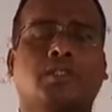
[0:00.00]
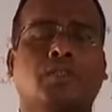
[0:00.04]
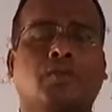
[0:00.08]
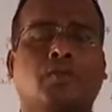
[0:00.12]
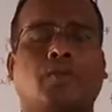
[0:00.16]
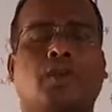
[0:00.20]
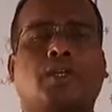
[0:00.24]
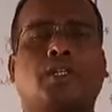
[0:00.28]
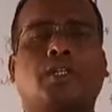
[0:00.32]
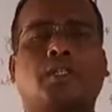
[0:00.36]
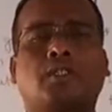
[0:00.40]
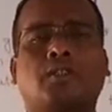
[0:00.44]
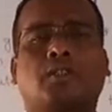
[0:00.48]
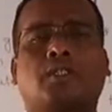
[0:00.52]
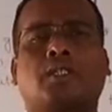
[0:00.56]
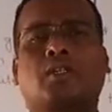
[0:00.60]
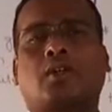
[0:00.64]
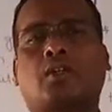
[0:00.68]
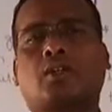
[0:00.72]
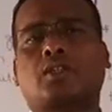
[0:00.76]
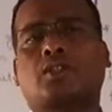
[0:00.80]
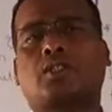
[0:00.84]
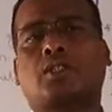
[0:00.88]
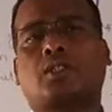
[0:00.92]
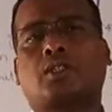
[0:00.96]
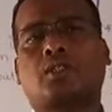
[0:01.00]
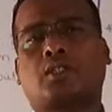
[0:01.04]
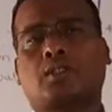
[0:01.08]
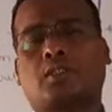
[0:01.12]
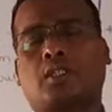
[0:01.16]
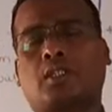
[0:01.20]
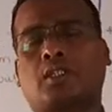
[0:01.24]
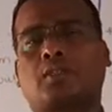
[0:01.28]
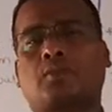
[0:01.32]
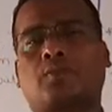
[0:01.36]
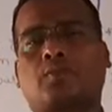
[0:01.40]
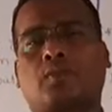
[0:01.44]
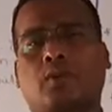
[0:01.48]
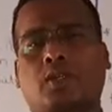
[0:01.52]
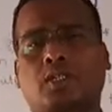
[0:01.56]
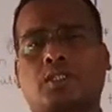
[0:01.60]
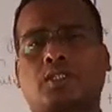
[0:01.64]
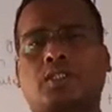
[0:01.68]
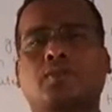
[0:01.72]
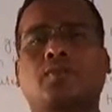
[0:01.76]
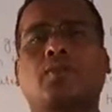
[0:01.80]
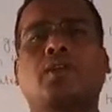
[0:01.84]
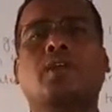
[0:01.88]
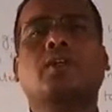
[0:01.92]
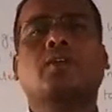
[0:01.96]
When that forest
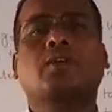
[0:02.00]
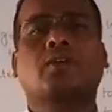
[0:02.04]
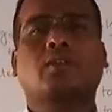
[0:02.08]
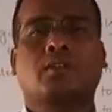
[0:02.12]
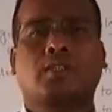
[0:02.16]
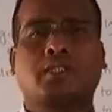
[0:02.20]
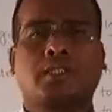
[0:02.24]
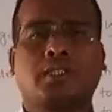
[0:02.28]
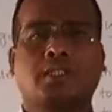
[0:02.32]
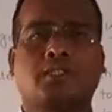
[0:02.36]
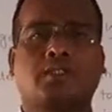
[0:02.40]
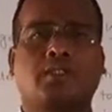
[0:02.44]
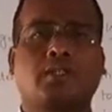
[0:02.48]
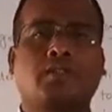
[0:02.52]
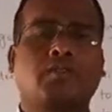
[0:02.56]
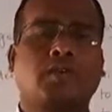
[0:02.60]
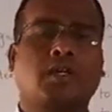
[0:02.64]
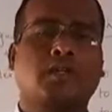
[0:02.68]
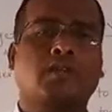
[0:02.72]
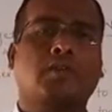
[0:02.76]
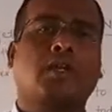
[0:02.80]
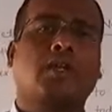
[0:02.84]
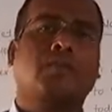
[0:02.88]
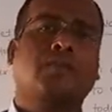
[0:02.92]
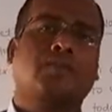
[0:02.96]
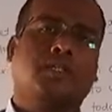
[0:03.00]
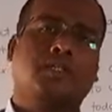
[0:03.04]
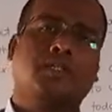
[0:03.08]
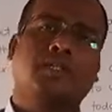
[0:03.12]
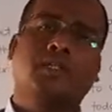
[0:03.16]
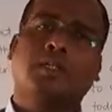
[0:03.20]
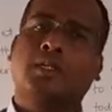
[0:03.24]
will go destroy, what will happen?